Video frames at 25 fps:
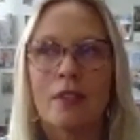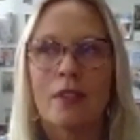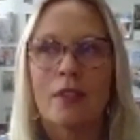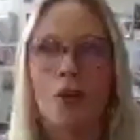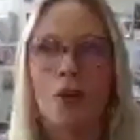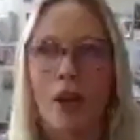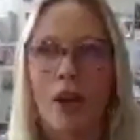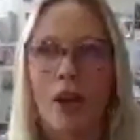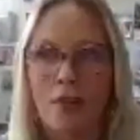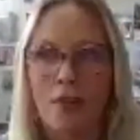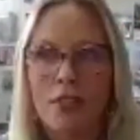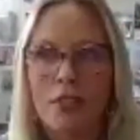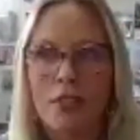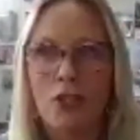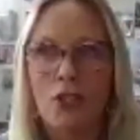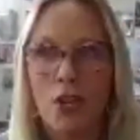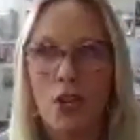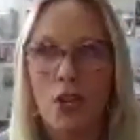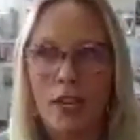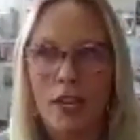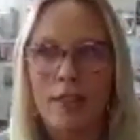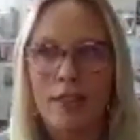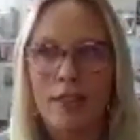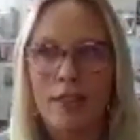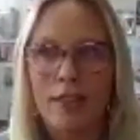You have to
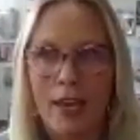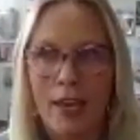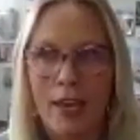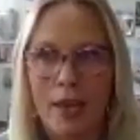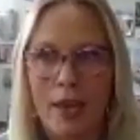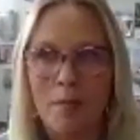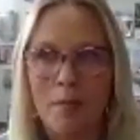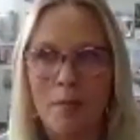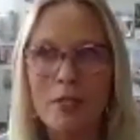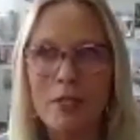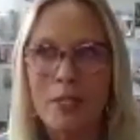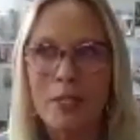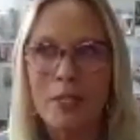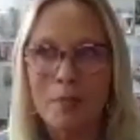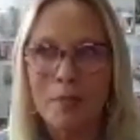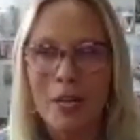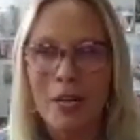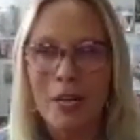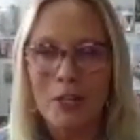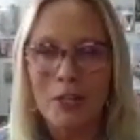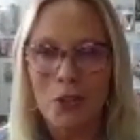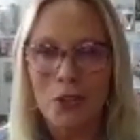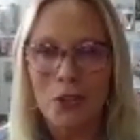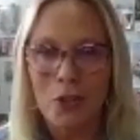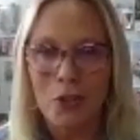check the games to
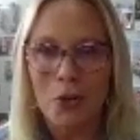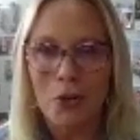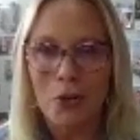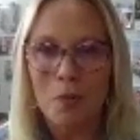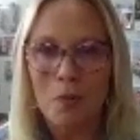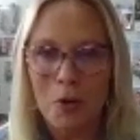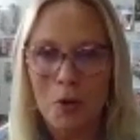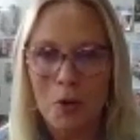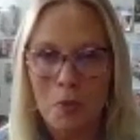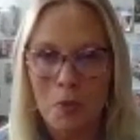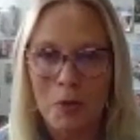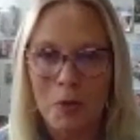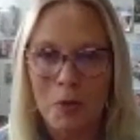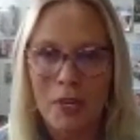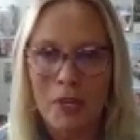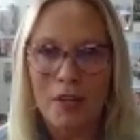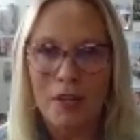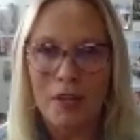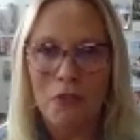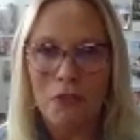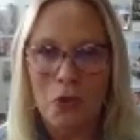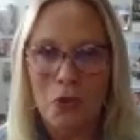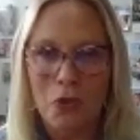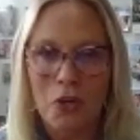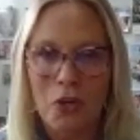make sure they're appropriate,
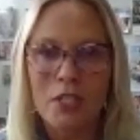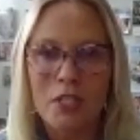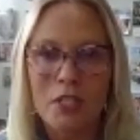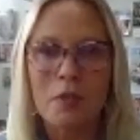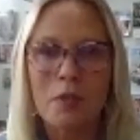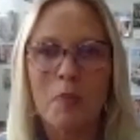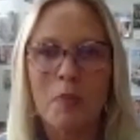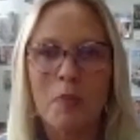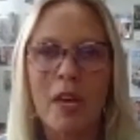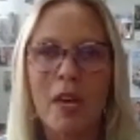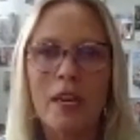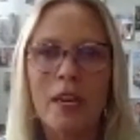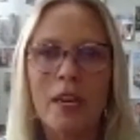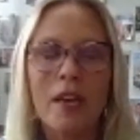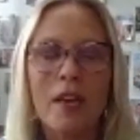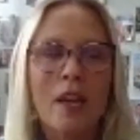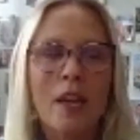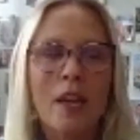of course. But,